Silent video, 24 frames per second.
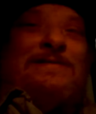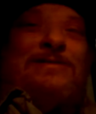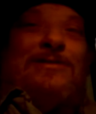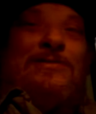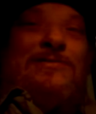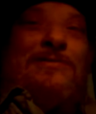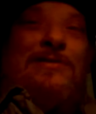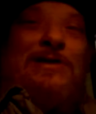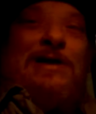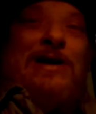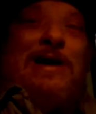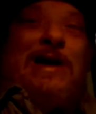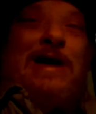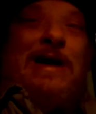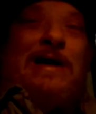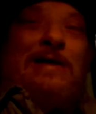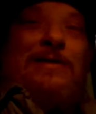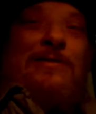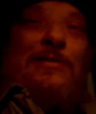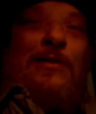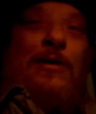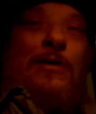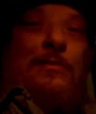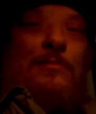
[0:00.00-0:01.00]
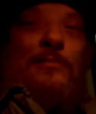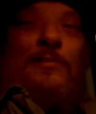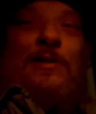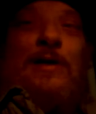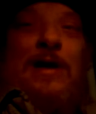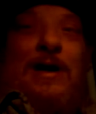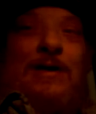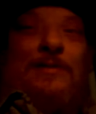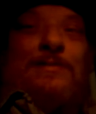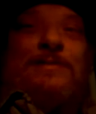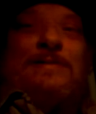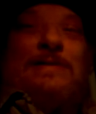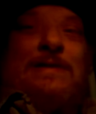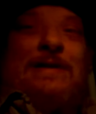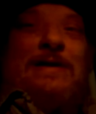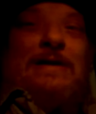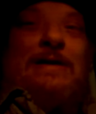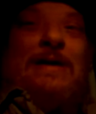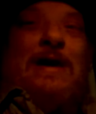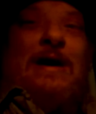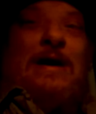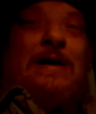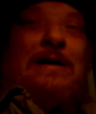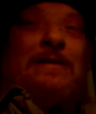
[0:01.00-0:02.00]
soon again. Hopefully, I'll see you
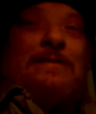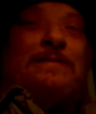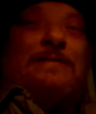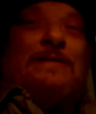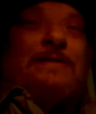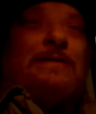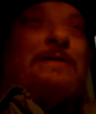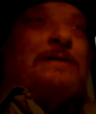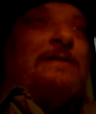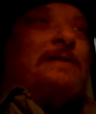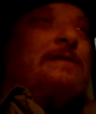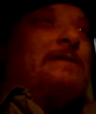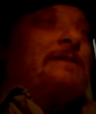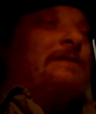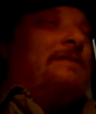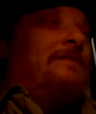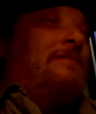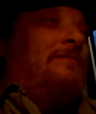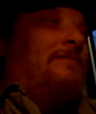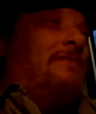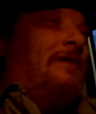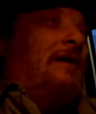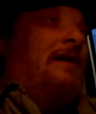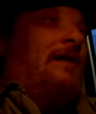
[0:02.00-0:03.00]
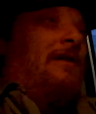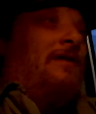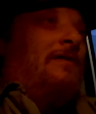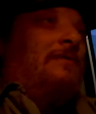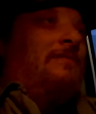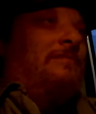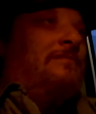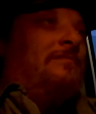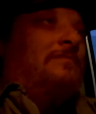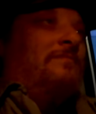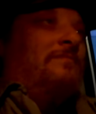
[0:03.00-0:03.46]
guys. Well,